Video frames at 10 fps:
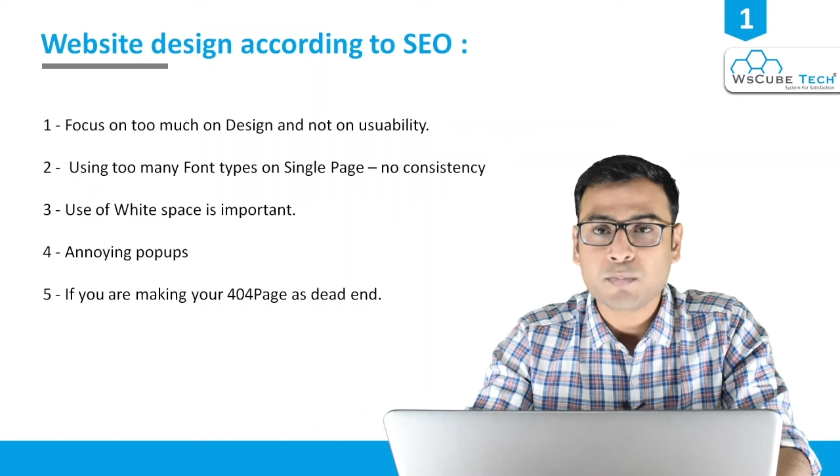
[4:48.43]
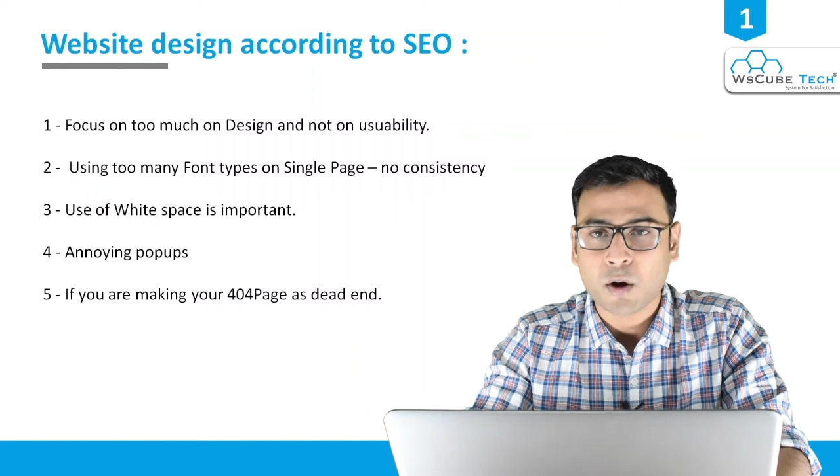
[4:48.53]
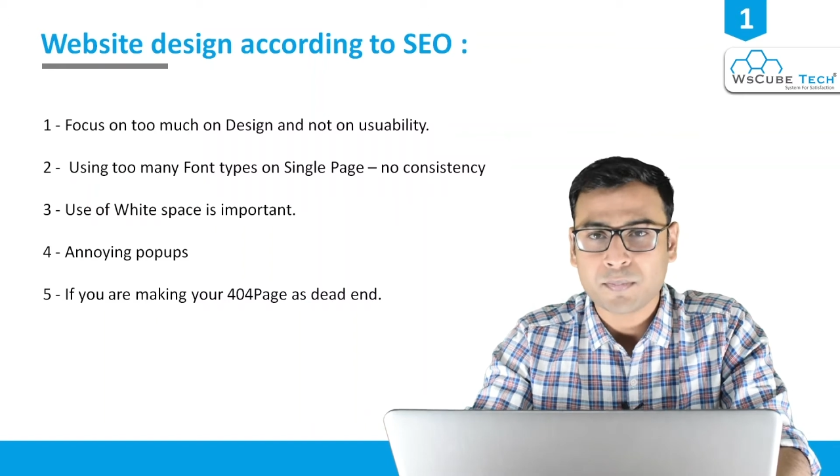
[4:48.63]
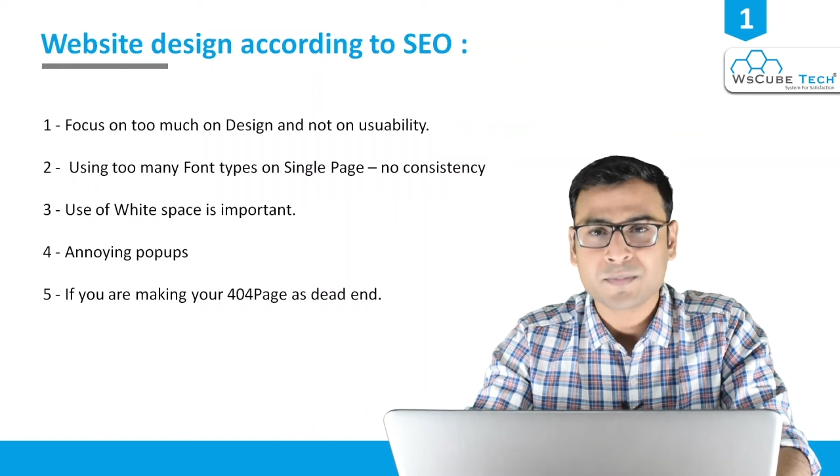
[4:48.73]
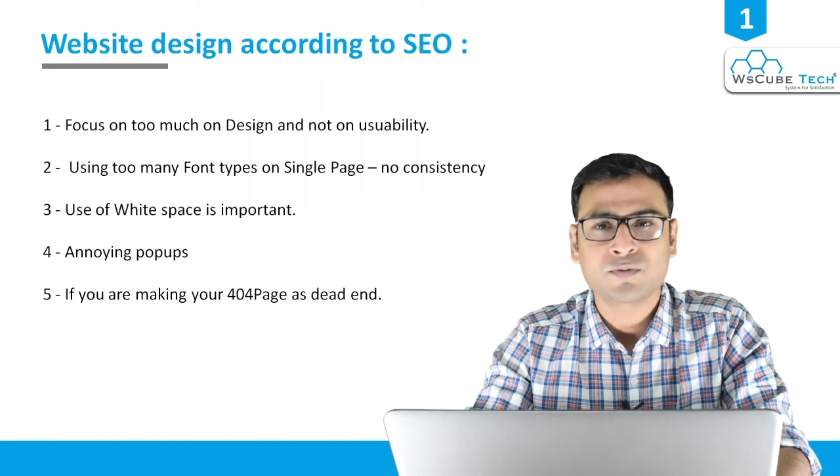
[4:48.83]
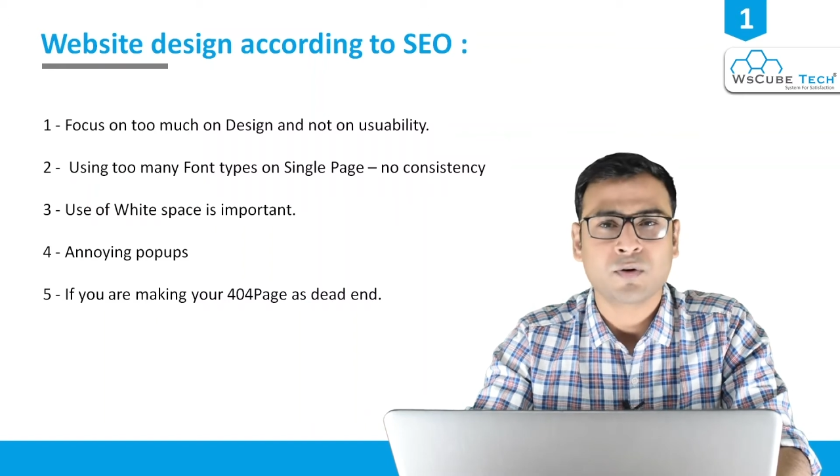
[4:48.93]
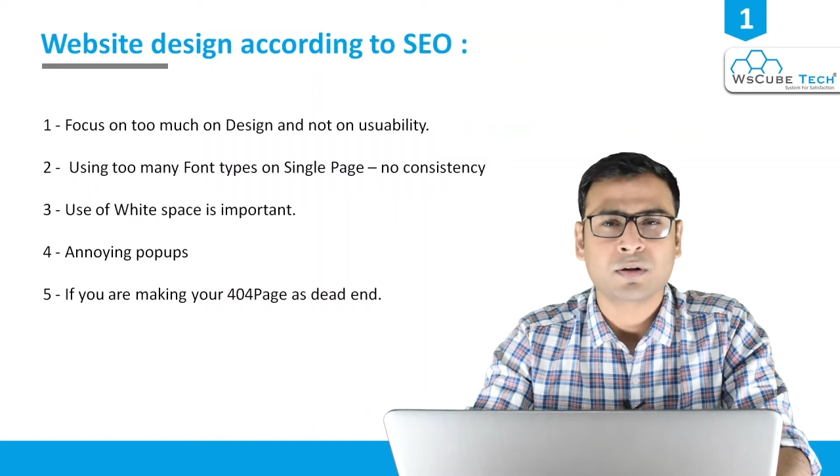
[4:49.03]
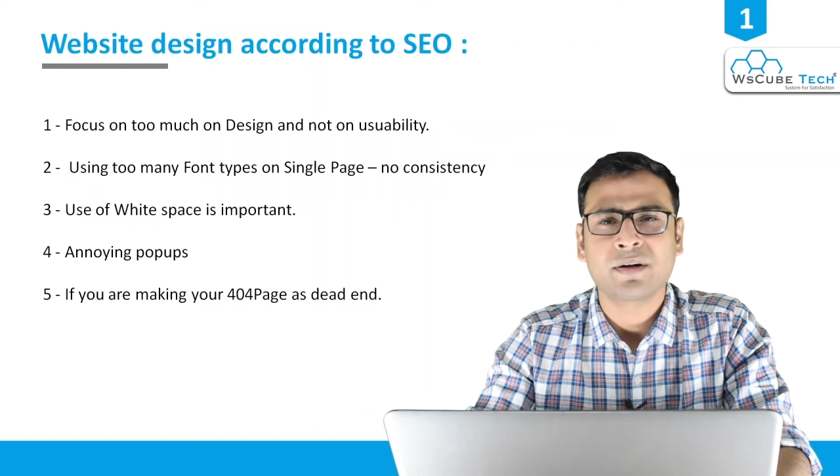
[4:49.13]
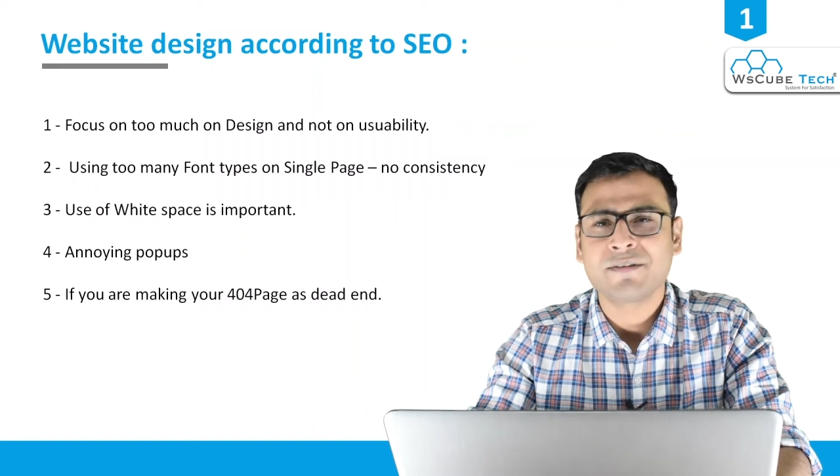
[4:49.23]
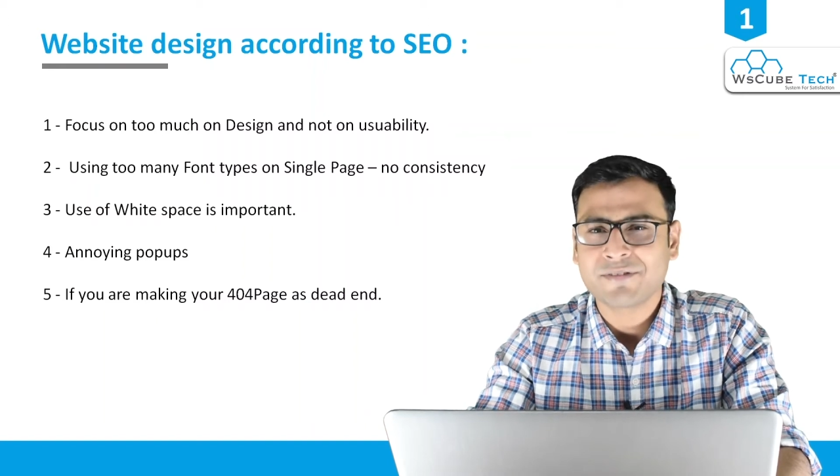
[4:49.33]
pop-ups for
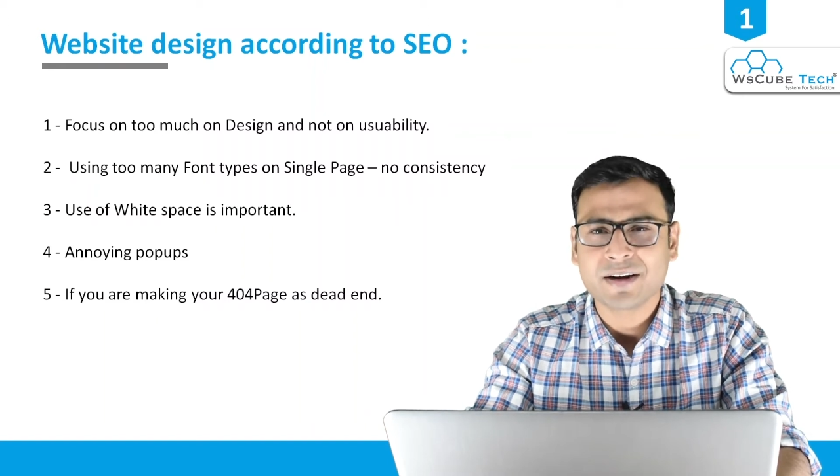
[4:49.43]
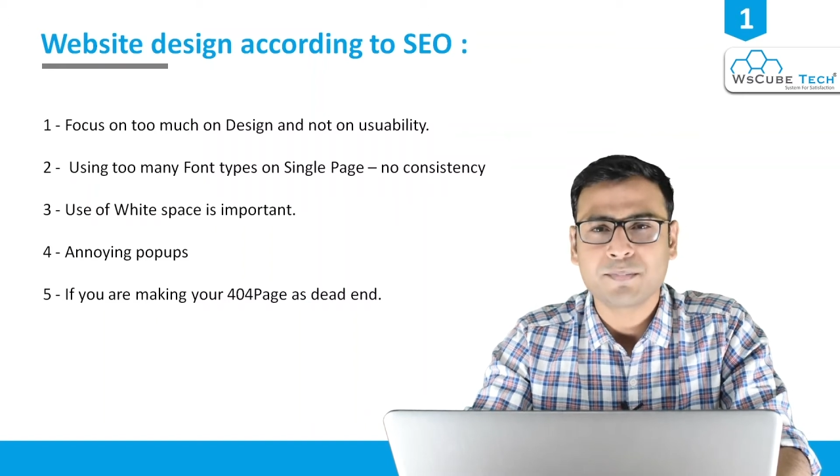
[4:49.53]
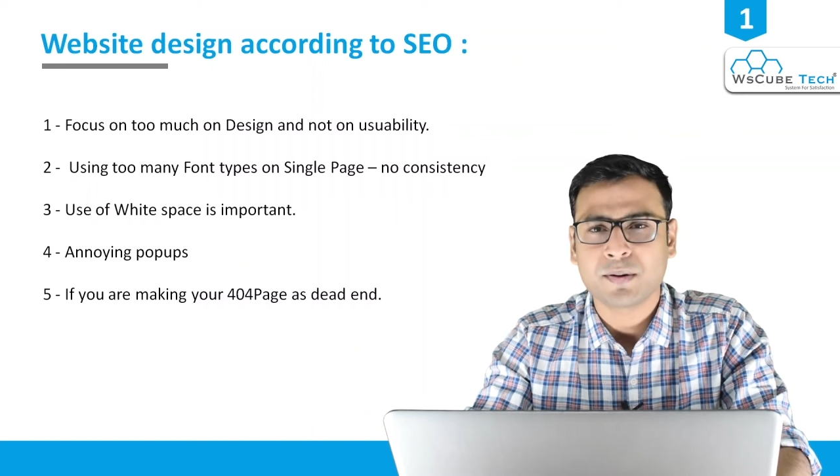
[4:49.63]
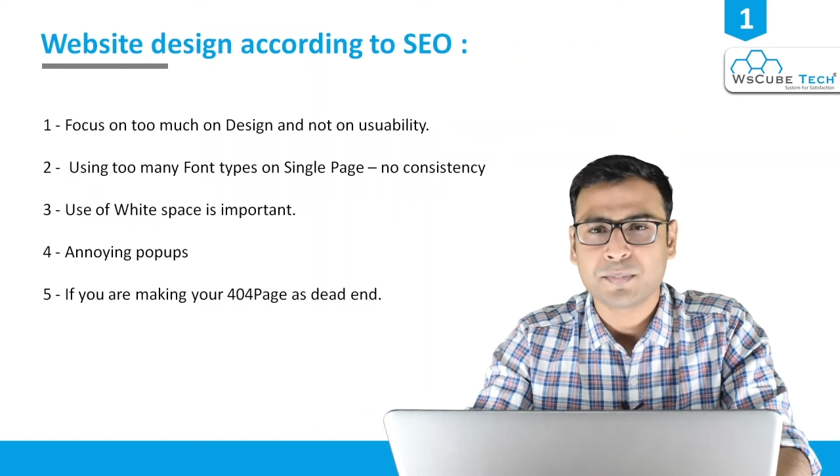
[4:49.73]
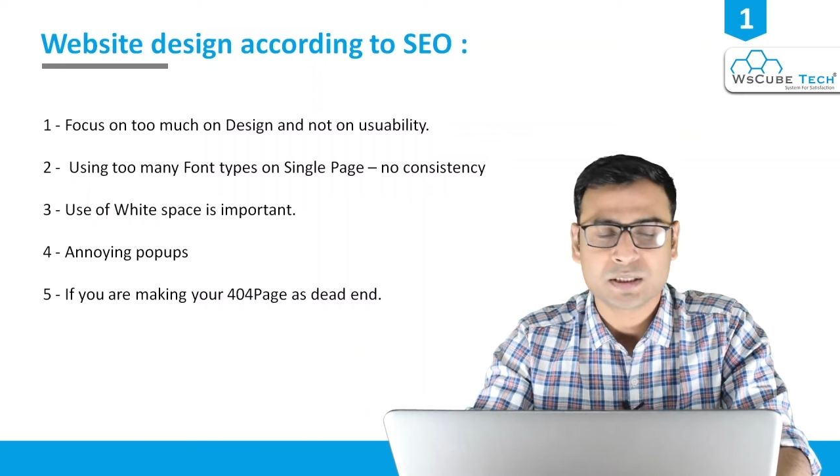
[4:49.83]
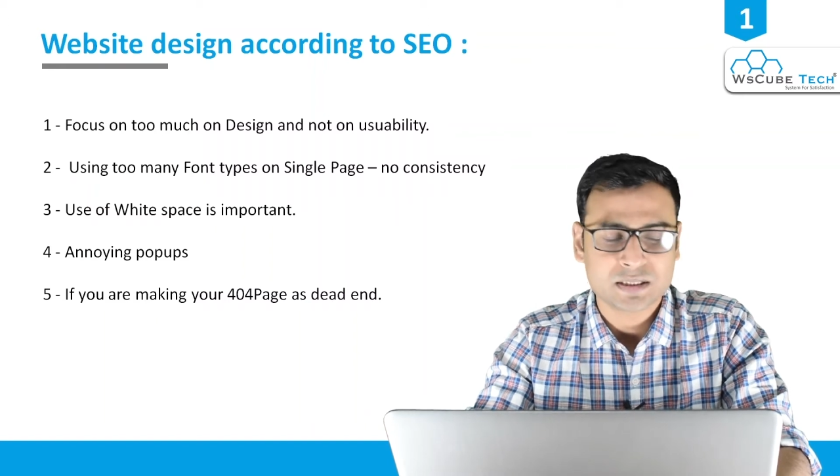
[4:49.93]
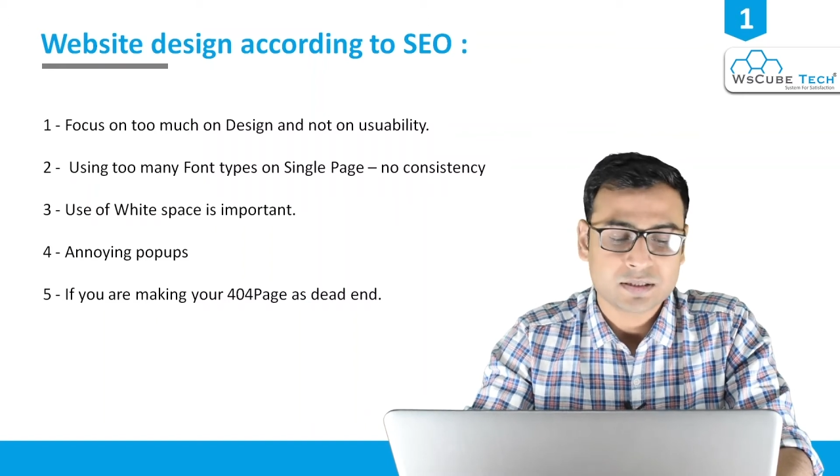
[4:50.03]
the different purposes.